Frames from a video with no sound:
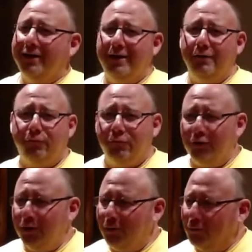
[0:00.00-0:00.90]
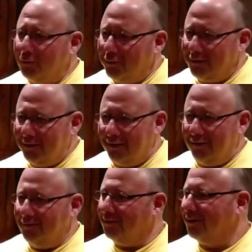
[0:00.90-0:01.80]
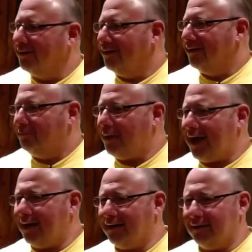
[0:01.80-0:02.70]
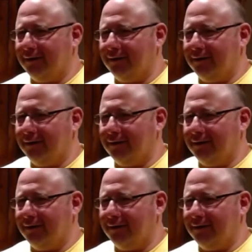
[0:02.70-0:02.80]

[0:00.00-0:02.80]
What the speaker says: when he flew, back,